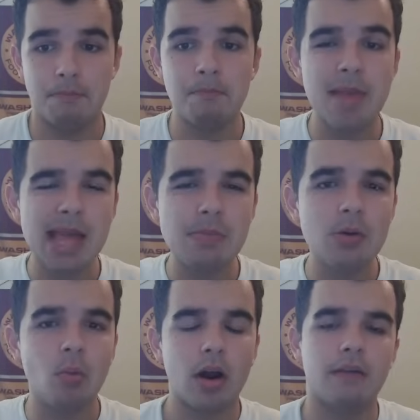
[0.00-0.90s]
Maybe
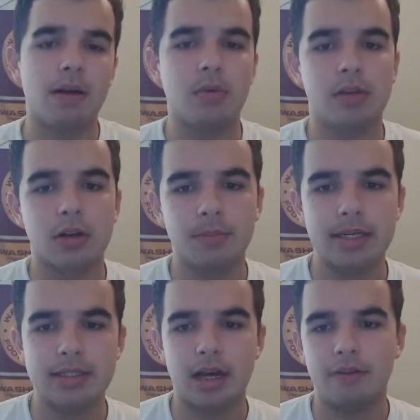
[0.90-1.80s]
one of them was a little
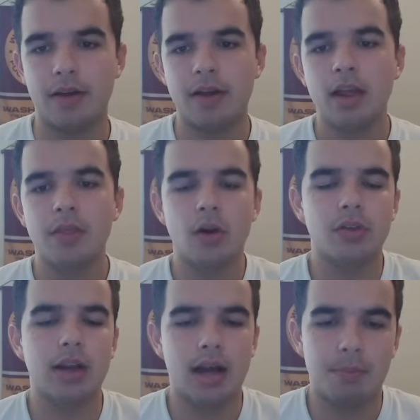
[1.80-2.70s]
bit tough, and there was
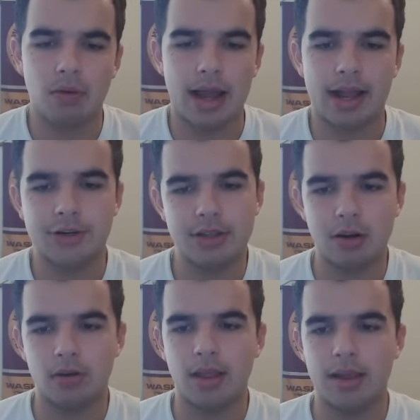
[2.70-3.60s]
a couple actually
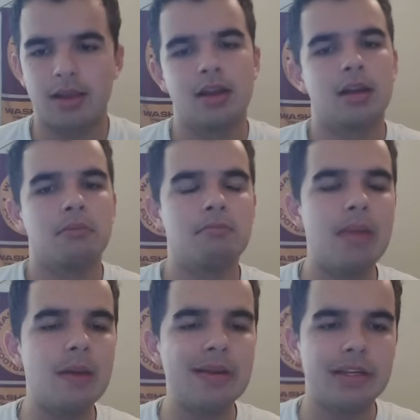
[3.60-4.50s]
that were like,
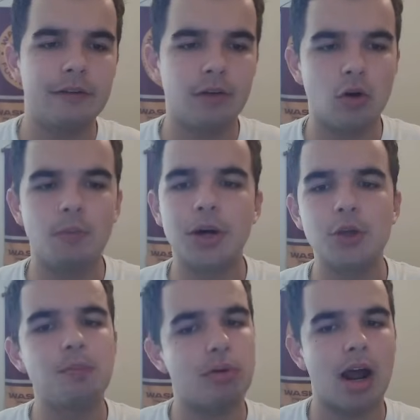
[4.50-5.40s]
maybe difficult, but
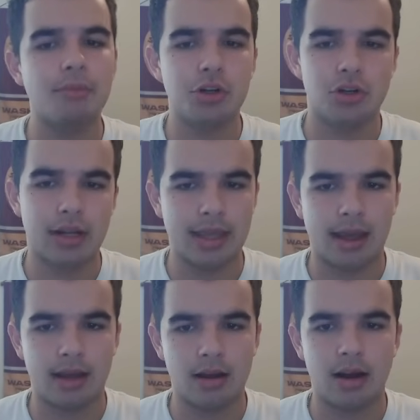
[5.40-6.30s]
you probably should
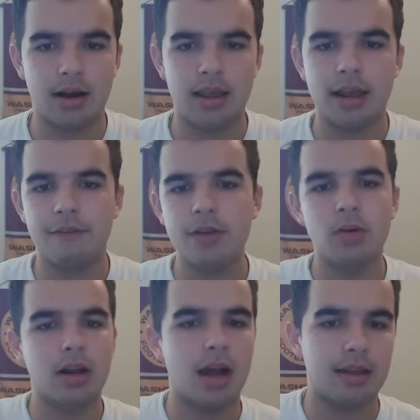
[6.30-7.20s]
have caught it. And if he
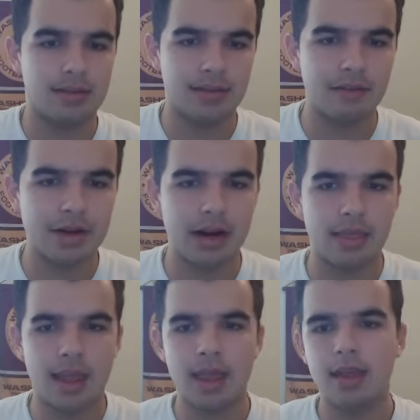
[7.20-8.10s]
would have caught seven out
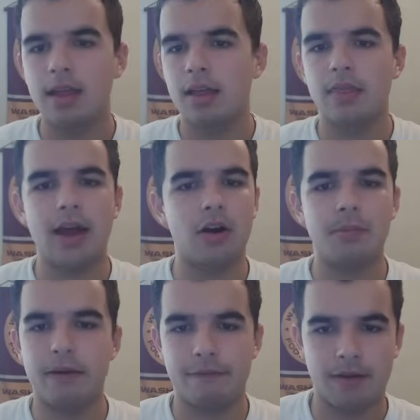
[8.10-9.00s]
of eight, that would have
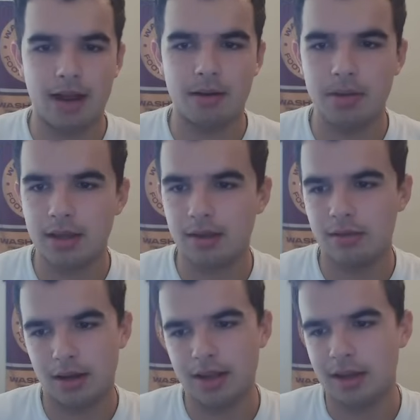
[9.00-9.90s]
been fine because
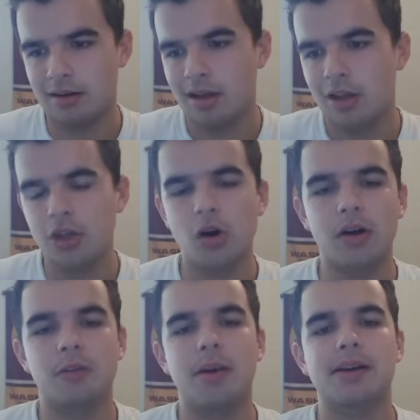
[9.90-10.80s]
again, you don't
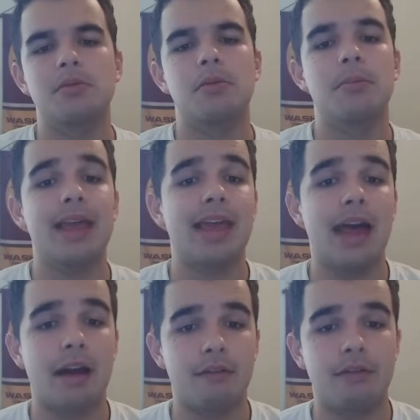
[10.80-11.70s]
expect him to make
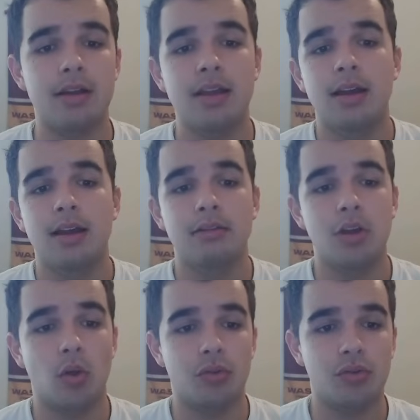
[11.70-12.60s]
every
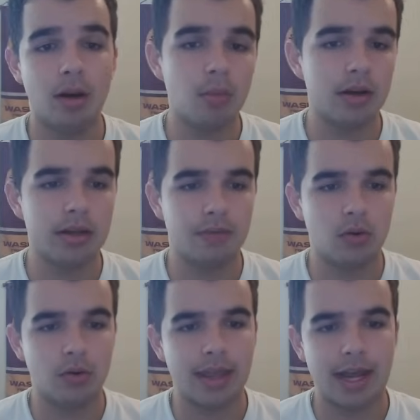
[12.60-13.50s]
you know somewhat
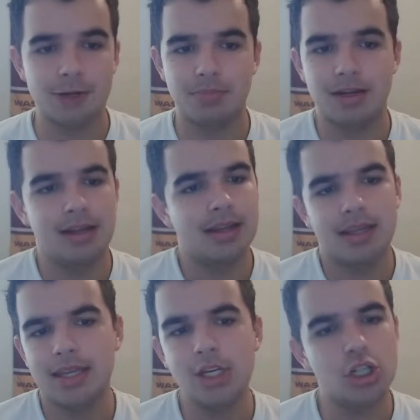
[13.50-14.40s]
difficult catch, but
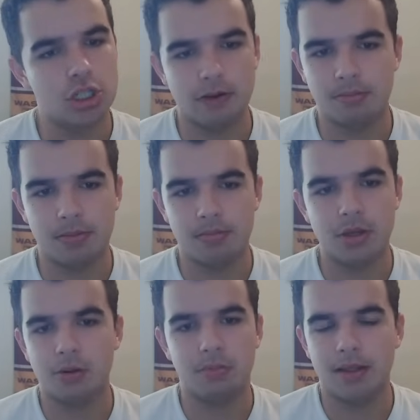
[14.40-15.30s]
he should have
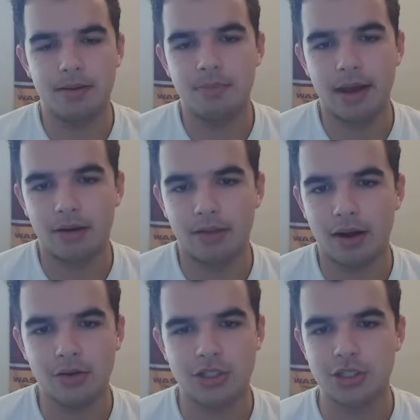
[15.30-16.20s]
you know played better.
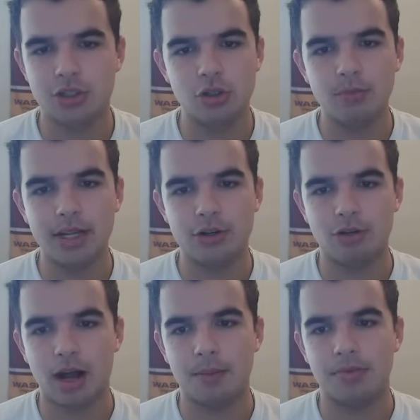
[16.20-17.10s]
That was just too many
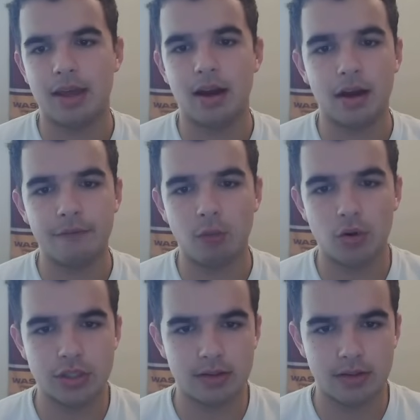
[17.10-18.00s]
drops at
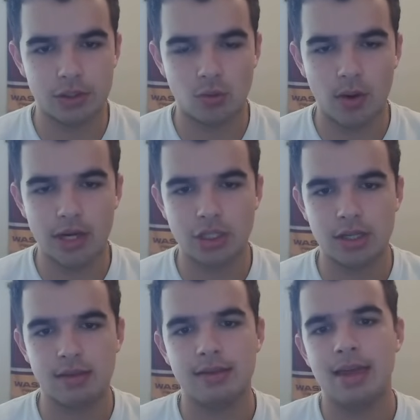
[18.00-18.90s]
unfortunate
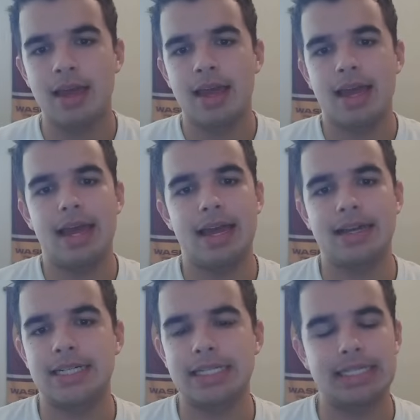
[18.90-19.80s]
situations,
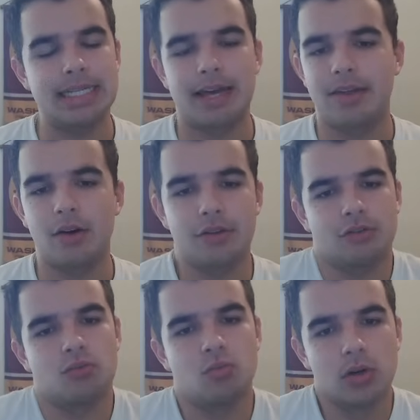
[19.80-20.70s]
and yeah, that was
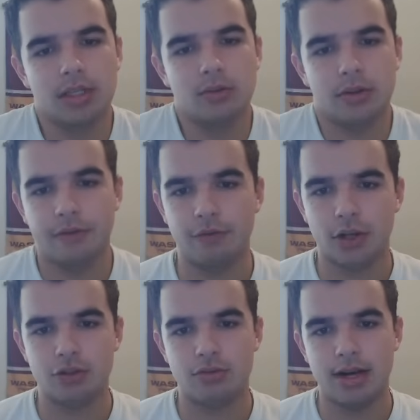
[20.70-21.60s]
just really really
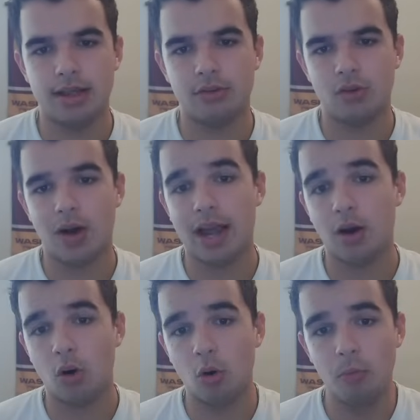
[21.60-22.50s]
frustrating. So I
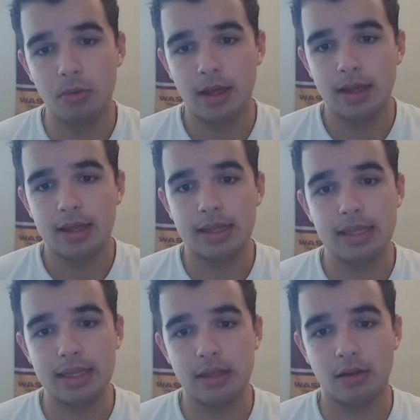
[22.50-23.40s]
hope he
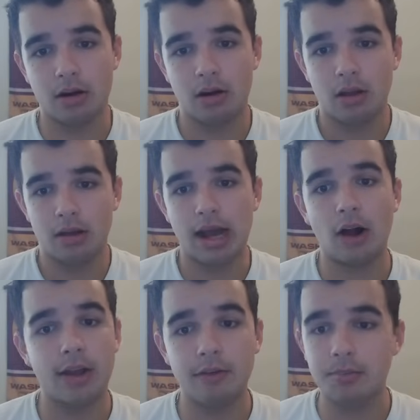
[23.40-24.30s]
either
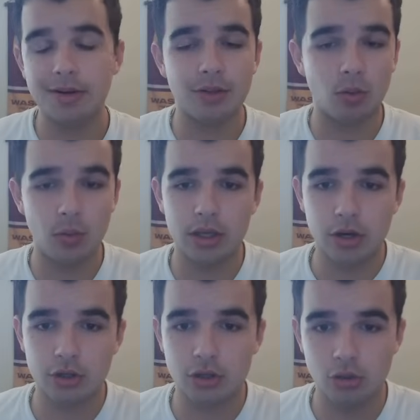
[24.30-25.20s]
I'll give him another week
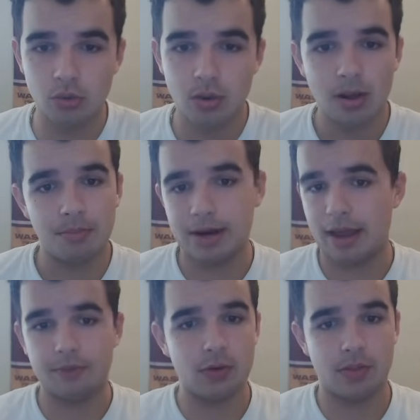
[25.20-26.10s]
or two, but
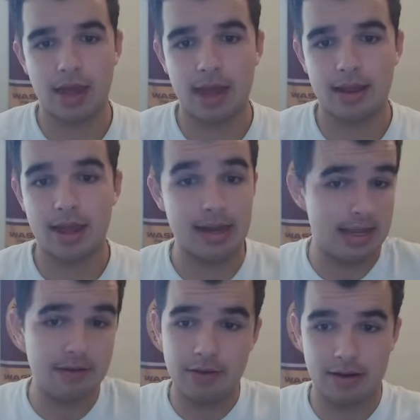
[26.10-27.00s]
after that, and
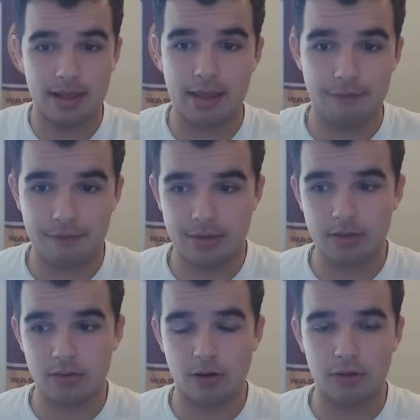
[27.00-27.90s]
even if he
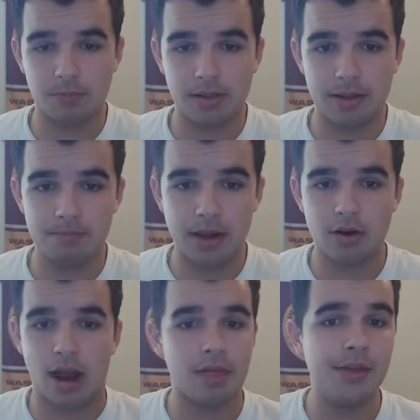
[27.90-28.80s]
starts playing
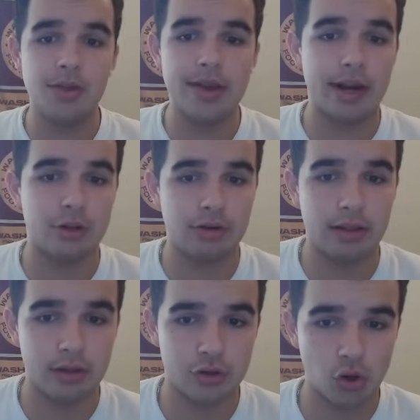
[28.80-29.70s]
better, I think you got to
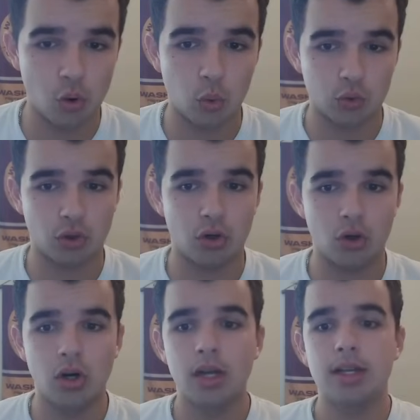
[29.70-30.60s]
transition Cole
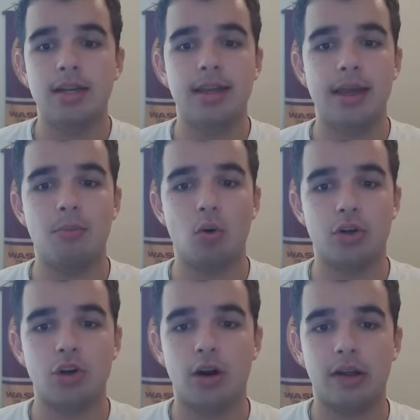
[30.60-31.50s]
Turner to get more
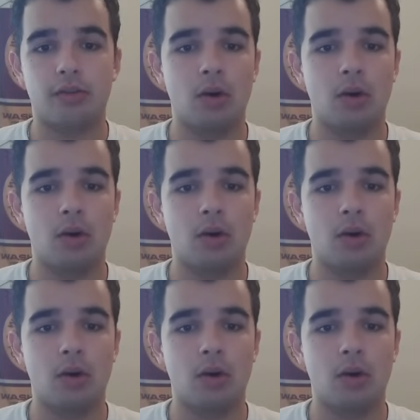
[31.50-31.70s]
targets.